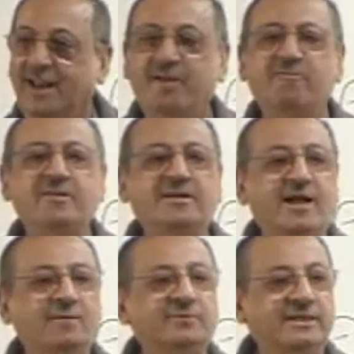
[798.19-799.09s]
Every
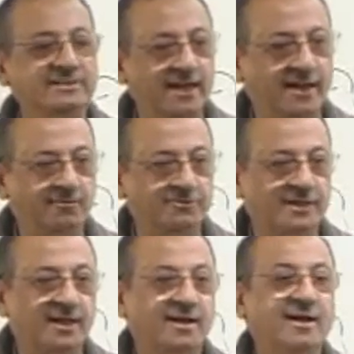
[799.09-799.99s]
time there is a harf
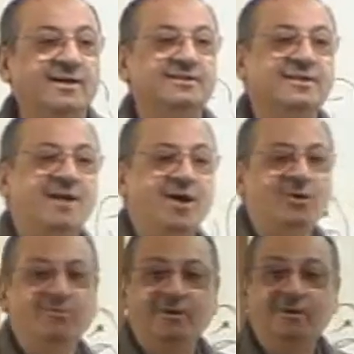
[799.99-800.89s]
jar, the
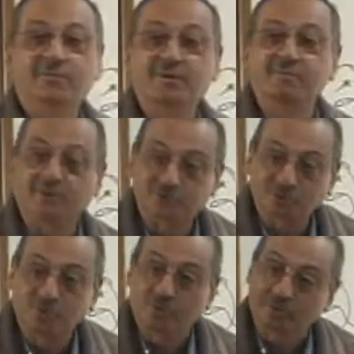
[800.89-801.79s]
noun will be
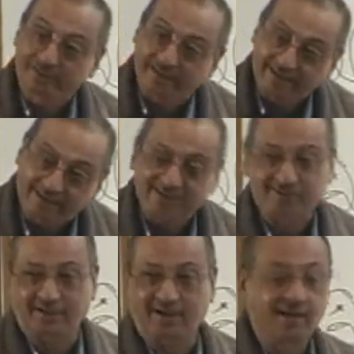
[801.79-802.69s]
majroor with a
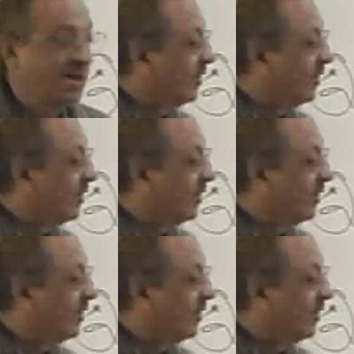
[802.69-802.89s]
kasra.